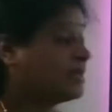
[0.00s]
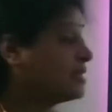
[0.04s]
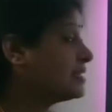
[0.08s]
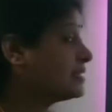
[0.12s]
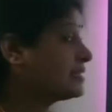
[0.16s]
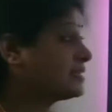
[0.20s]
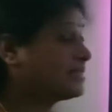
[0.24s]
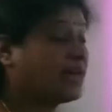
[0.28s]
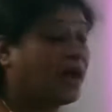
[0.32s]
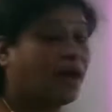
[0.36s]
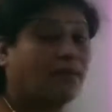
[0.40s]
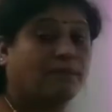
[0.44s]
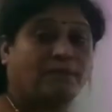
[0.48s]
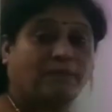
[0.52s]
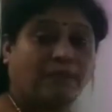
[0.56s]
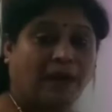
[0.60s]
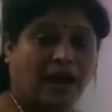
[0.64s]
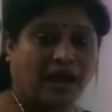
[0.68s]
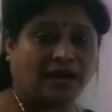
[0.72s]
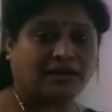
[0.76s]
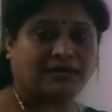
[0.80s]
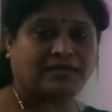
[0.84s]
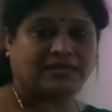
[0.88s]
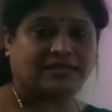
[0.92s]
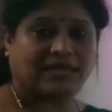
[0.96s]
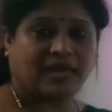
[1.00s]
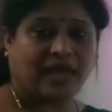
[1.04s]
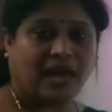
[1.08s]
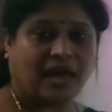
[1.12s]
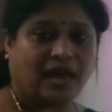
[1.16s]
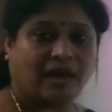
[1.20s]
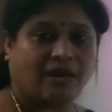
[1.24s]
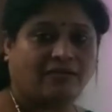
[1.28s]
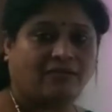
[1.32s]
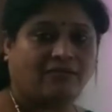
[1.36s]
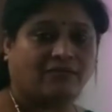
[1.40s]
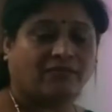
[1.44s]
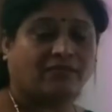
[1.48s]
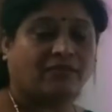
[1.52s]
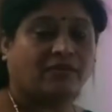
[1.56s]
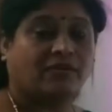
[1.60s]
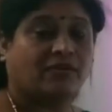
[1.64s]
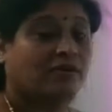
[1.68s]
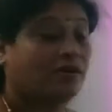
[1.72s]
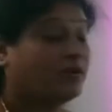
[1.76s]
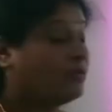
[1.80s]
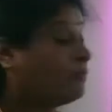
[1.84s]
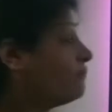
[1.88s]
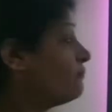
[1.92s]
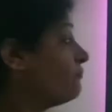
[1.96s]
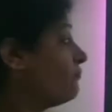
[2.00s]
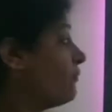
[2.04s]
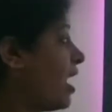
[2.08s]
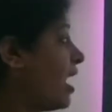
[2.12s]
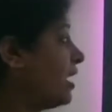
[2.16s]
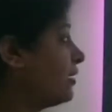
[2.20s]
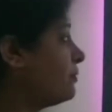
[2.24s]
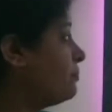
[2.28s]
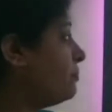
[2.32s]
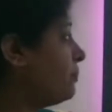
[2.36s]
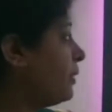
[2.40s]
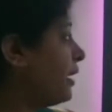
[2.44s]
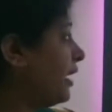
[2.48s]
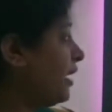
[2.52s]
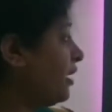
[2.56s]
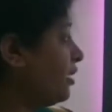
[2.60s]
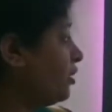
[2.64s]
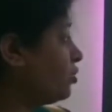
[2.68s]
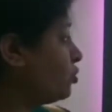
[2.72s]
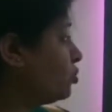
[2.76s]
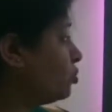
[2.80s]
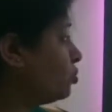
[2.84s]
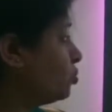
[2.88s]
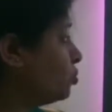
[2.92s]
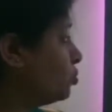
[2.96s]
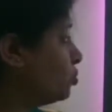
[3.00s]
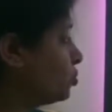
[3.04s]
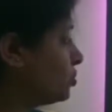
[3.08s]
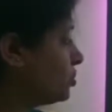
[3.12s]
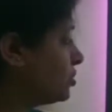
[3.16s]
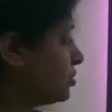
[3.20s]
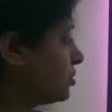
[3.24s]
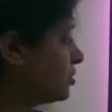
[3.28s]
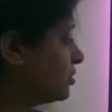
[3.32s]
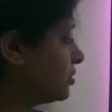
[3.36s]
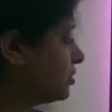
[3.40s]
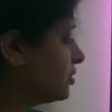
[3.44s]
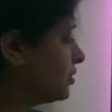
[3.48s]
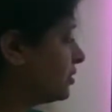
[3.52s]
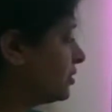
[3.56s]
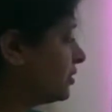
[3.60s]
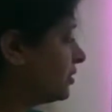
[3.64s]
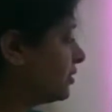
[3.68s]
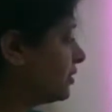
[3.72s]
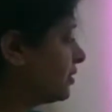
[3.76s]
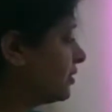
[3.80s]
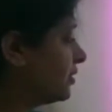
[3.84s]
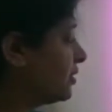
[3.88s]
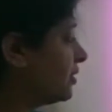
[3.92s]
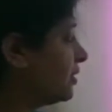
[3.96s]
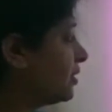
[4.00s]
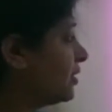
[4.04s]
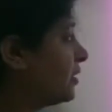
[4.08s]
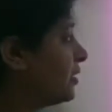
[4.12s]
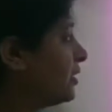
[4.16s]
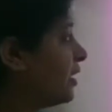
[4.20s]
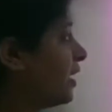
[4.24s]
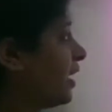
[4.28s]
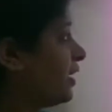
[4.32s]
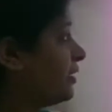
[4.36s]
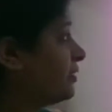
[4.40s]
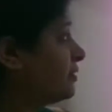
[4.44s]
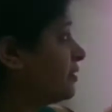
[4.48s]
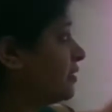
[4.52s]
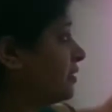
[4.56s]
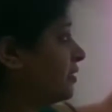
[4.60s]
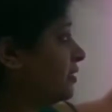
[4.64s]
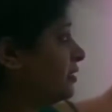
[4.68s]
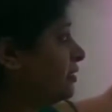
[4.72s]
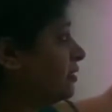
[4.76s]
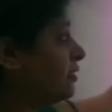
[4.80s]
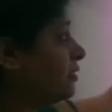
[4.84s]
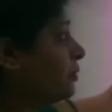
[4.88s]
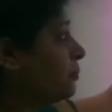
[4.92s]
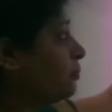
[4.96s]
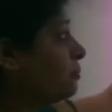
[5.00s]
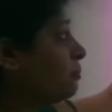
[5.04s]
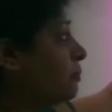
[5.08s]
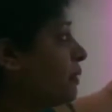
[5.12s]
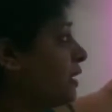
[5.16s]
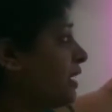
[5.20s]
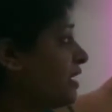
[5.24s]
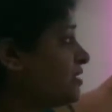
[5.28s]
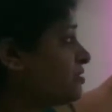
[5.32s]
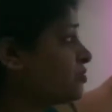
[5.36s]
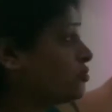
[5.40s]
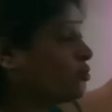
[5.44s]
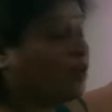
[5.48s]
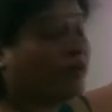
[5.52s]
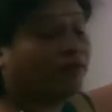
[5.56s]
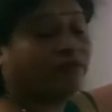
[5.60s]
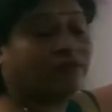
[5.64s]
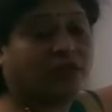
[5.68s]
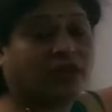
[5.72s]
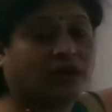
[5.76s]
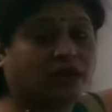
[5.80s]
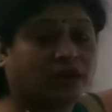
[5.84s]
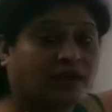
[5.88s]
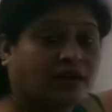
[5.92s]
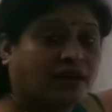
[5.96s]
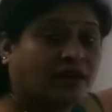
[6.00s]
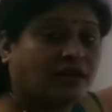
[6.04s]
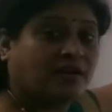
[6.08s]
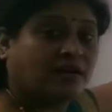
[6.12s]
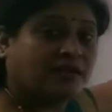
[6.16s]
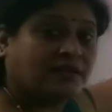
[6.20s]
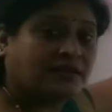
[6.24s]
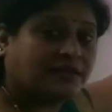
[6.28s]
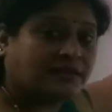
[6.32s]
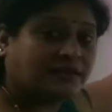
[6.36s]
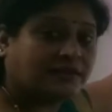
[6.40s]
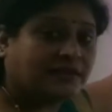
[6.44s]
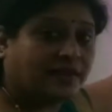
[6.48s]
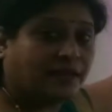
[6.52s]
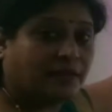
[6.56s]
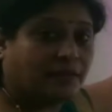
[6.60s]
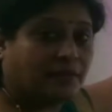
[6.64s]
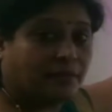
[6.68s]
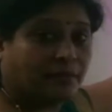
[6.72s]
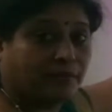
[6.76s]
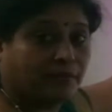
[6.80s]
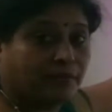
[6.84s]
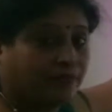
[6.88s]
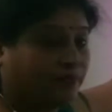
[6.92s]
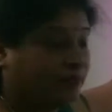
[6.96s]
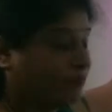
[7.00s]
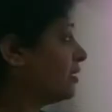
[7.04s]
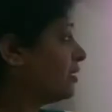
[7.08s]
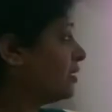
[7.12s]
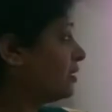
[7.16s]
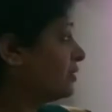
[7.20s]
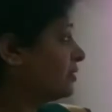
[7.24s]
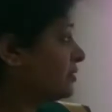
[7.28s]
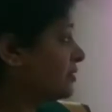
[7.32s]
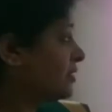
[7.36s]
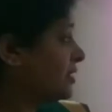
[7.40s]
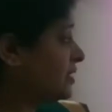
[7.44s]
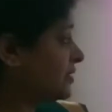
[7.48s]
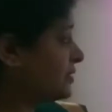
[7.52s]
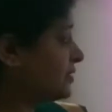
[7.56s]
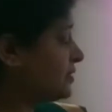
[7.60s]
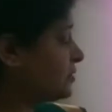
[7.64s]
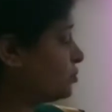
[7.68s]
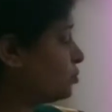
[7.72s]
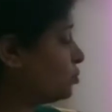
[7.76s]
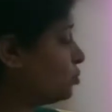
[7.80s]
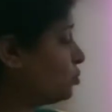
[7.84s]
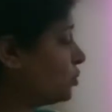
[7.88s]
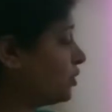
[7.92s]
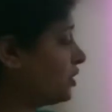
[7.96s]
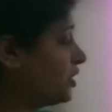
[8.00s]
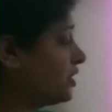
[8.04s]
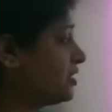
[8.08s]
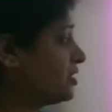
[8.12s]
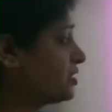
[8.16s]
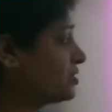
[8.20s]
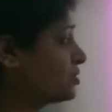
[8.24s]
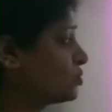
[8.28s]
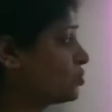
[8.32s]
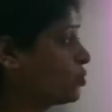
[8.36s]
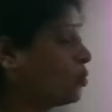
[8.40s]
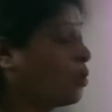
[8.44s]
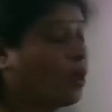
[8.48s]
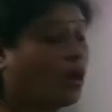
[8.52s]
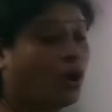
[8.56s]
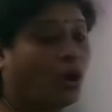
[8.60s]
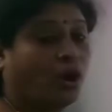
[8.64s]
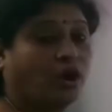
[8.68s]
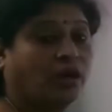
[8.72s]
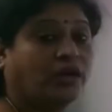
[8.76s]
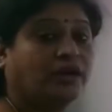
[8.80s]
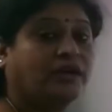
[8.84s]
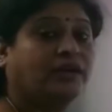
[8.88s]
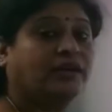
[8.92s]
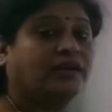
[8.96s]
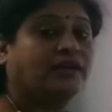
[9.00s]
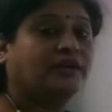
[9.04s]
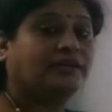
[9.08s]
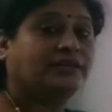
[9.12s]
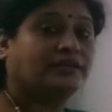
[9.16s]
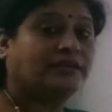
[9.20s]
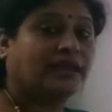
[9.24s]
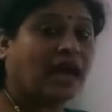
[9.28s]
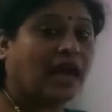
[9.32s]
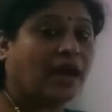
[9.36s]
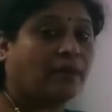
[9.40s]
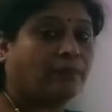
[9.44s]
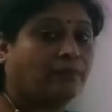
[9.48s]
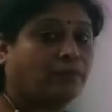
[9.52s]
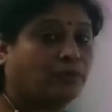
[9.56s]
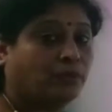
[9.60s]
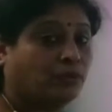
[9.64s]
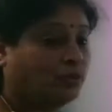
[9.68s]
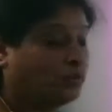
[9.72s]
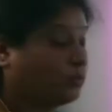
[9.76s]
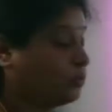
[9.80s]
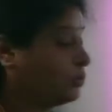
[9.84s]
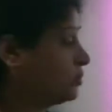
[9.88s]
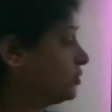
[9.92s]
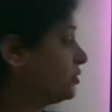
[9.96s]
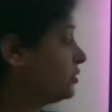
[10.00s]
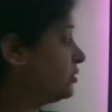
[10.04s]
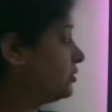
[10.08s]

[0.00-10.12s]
Some plants have one main root at the base of their stem. This root is called tap root.